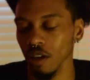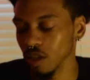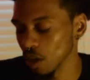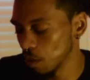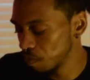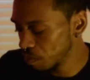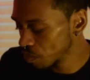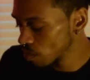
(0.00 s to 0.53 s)

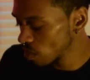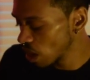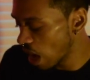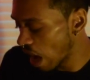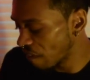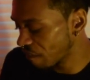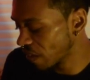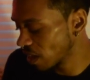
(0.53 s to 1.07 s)
So
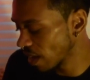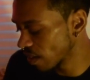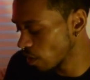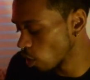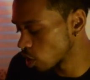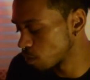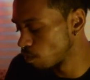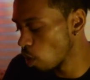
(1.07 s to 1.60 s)
I feel like
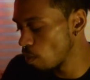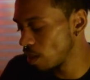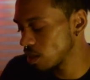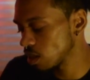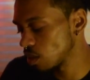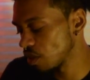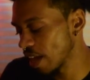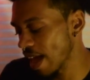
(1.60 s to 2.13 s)
there's moments
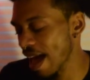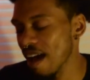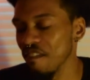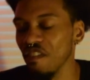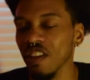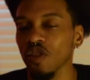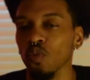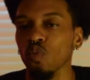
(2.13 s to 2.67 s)
they have
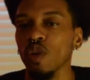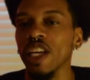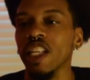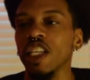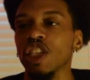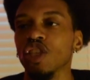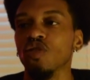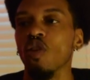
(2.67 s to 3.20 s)
this
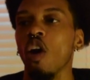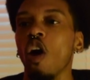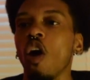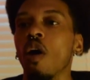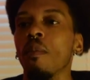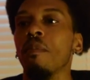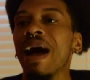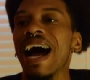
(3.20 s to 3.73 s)
really
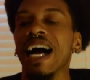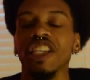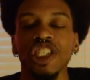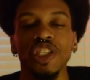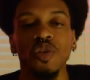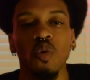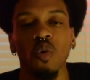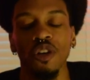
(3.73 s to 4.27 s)
strong
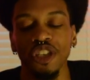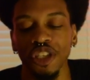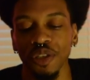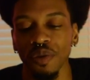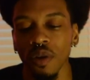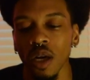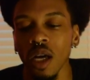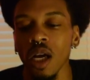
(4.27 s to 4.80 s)
passion towards
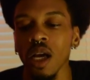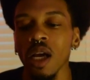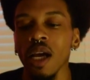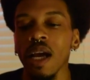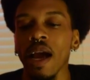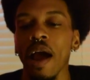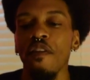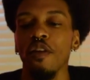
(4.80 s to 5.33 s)
you,
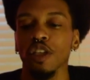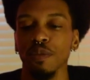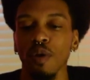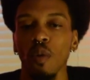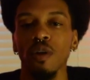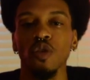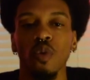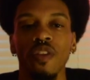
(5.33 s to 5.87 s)
and there's
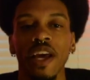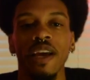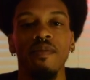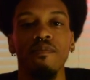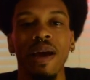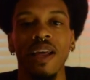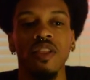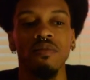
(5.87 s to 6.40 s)
moments where they
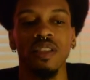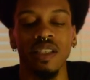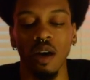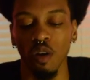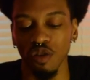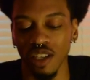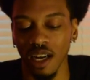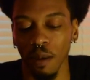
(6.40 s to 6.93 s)
make
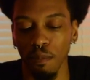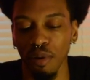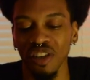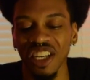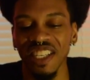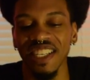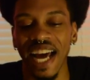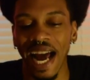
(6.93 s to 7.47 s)
themselves kind of put
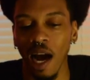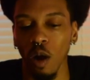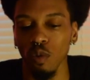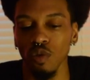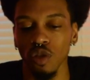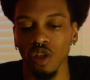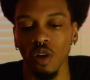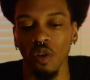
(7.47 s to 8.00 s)
it
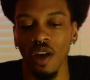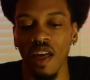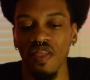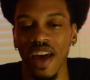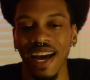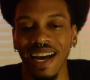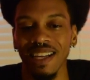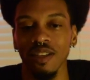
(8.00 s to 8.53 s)
down so that
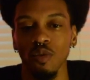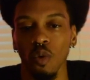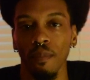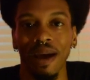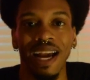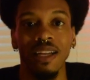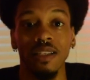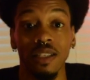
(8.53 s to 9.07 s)
they can
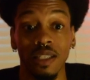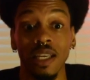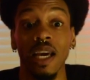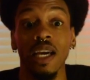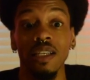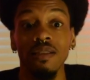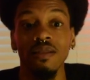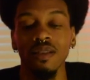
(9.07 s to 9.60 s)
remain
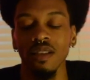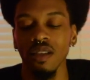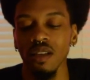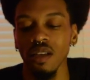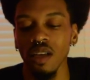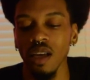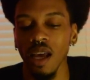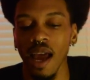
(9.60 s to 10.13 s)
sane
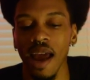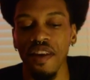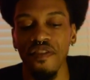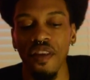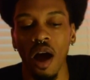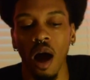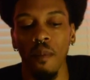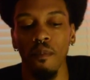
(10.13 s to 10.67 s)
and
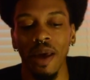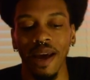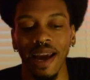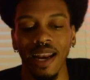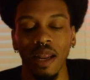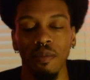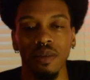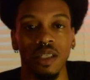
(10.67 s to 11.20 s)
not make
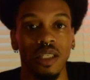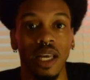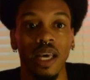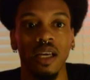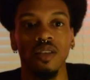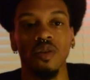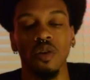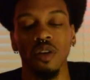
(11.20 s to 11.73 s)
any
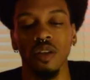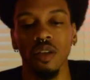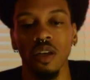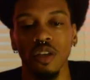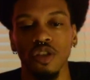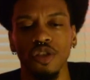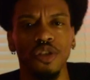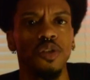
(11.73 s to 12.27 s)
mistakes or
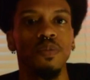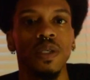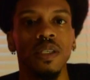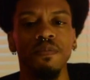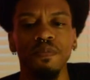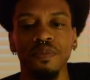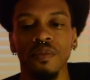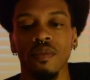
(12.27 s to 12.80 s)
look stupid
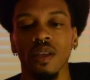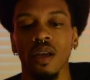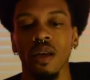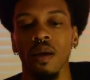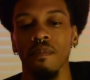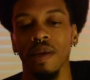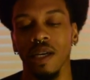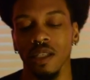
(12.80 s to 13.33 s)

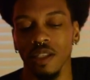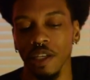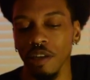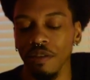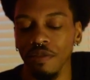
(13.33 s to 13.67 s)
because they're